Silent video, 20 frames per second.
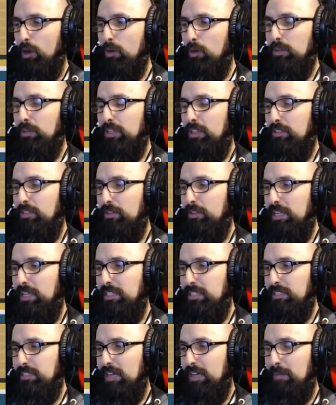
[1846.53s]
Oh, we're the three
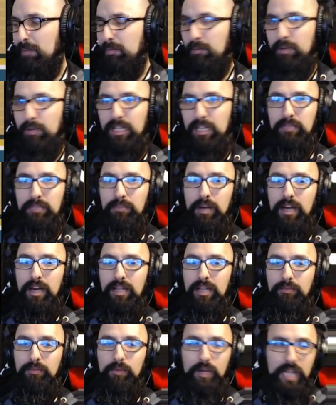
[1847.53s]
at the top and one at the
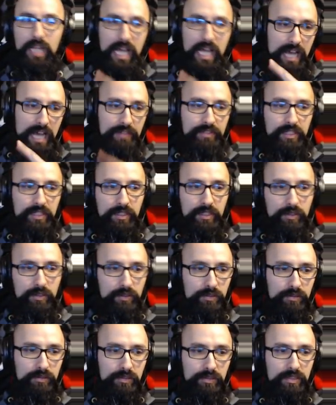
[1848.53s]
bottom. One I have to
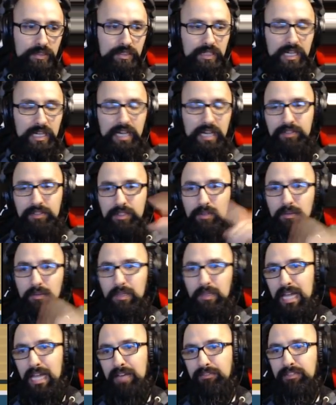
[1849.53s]
go, I have to go
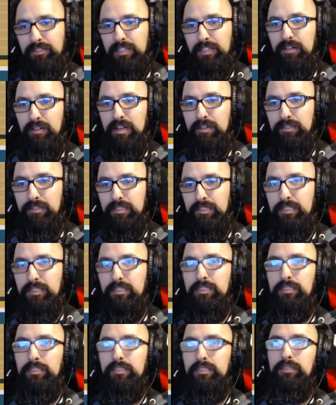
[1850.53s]
left and around.
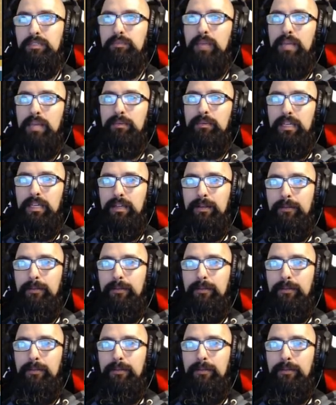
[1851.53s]
Maybe.